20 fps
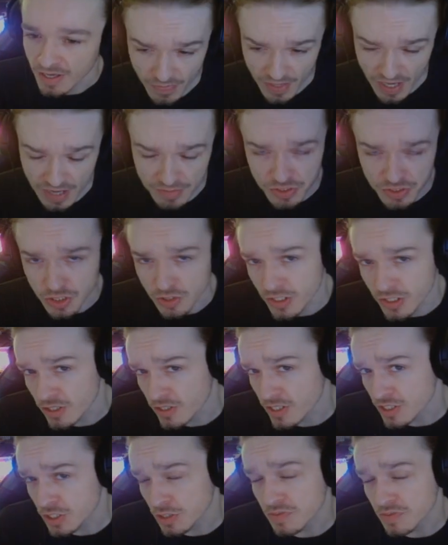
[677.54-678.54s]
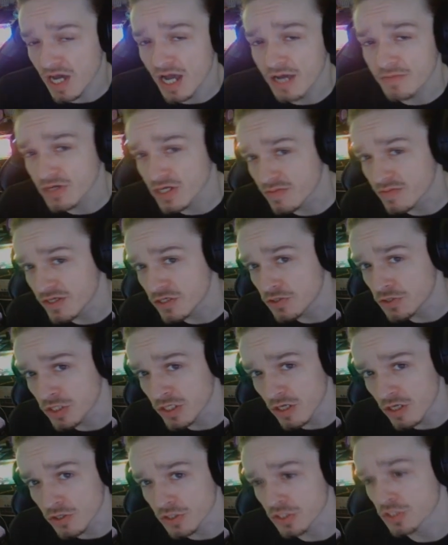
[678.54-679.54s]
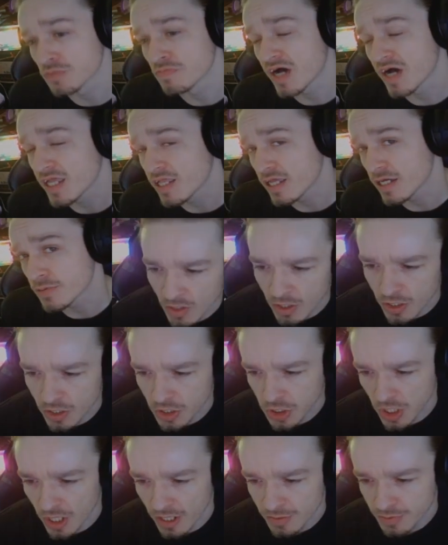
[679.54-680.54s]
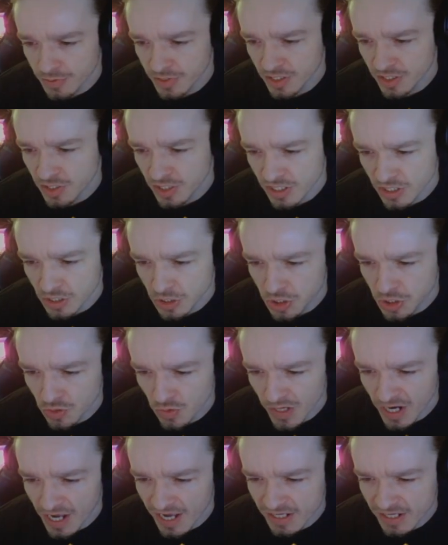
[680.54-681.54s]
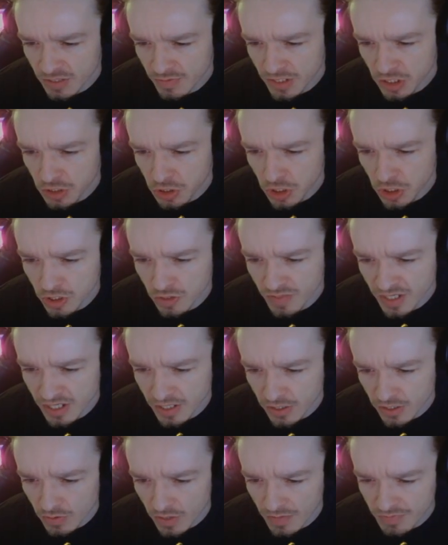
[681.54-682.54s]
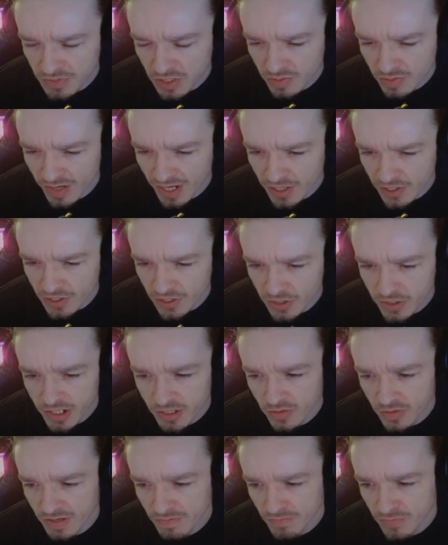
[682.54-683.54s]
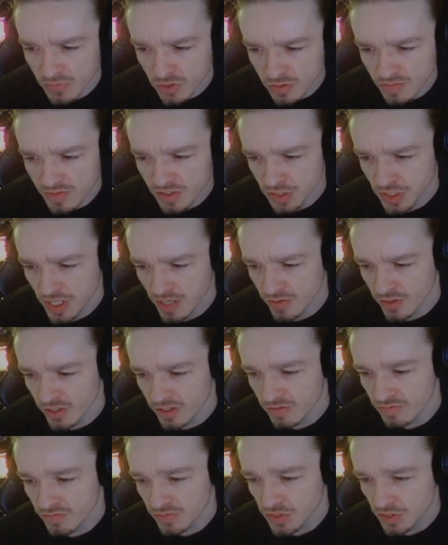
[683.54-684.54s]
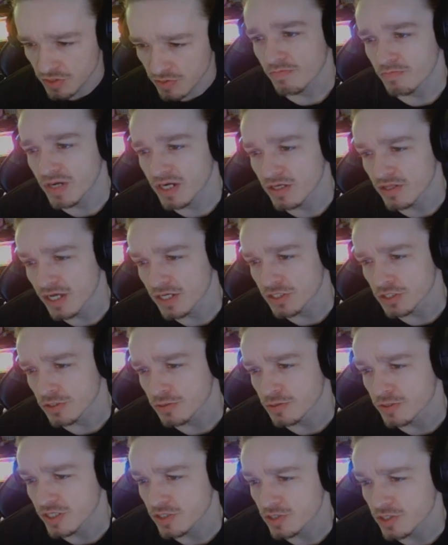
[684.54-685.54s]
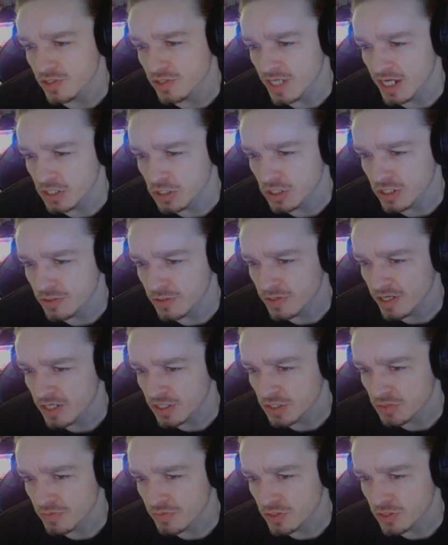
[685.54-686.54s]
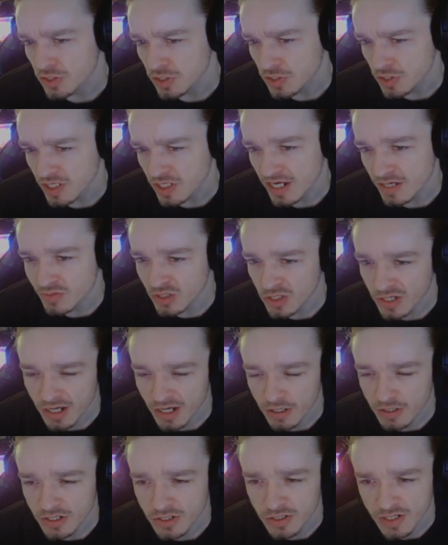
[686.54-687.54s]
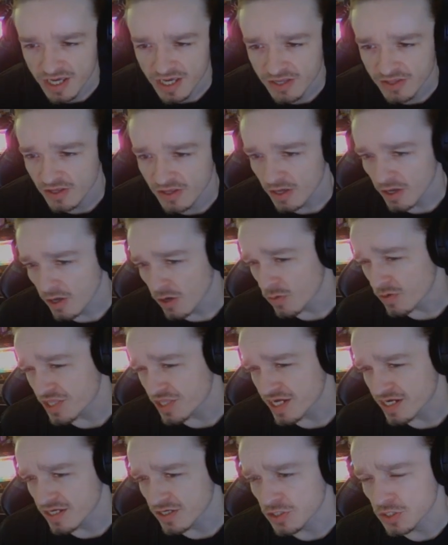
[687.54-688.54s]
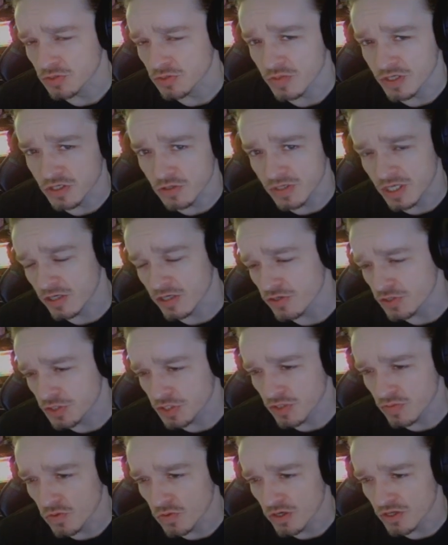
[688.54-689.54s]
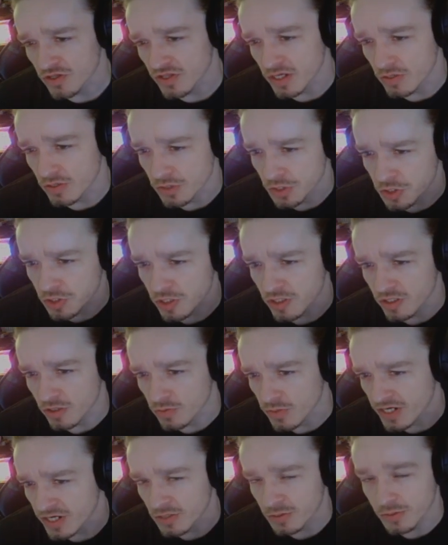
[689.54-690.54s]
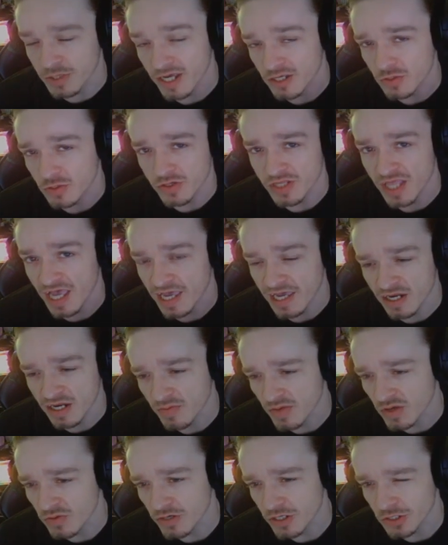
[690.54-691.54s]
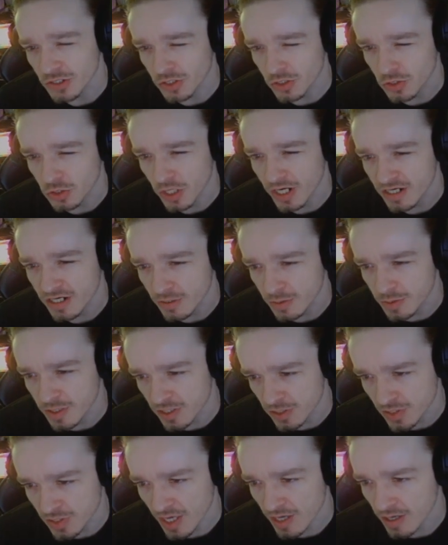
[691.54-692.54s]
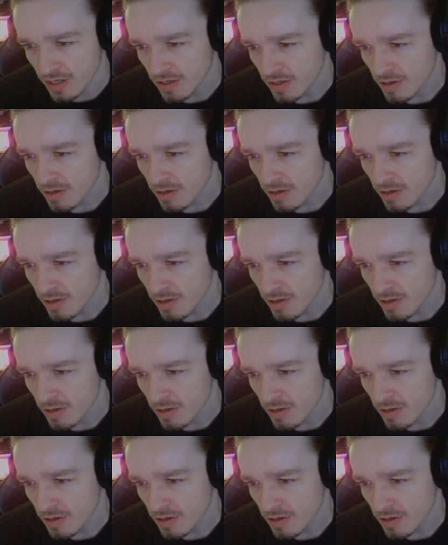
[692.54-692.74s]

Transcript: I'm still curious if I'm going to be using Ghost as my left. Hookshot fixed an issue where activation could be interrupted by other equipped movement cyberlimbs. Paralyzer fixed detection effects persisting after character death. What that is when you killed someone, there was still a red effect where that enemy was. They're trying to fix that.